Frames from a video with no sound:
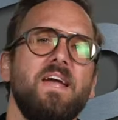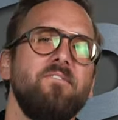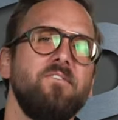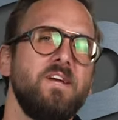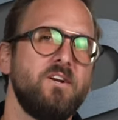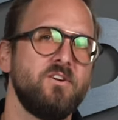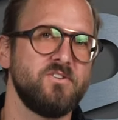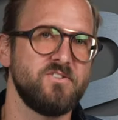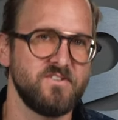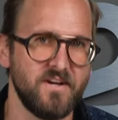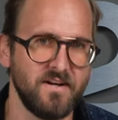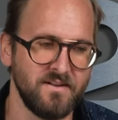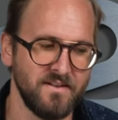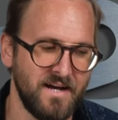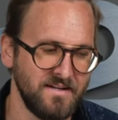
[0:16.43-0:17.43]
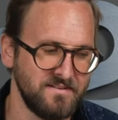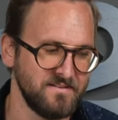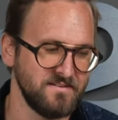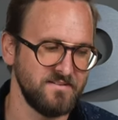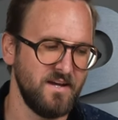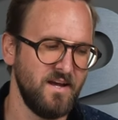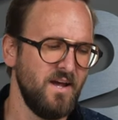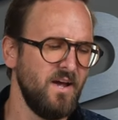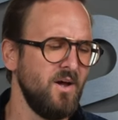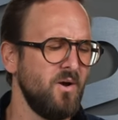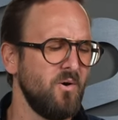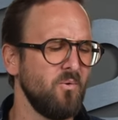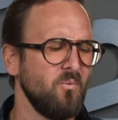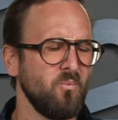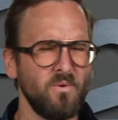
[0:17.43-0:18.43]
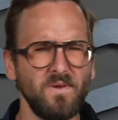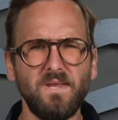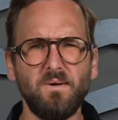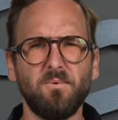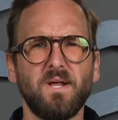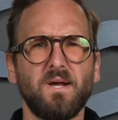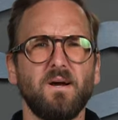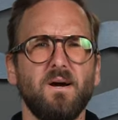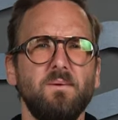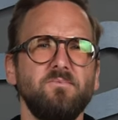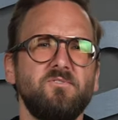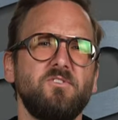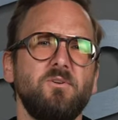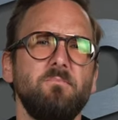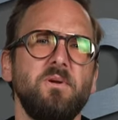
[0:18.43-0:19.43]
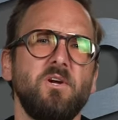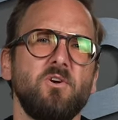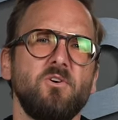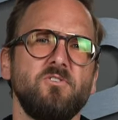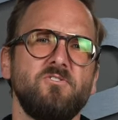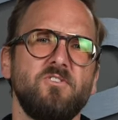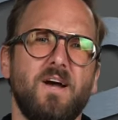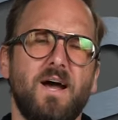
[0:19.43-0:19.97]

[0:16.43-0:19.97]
aviator sunglasses. Really, when it comes to mirrors,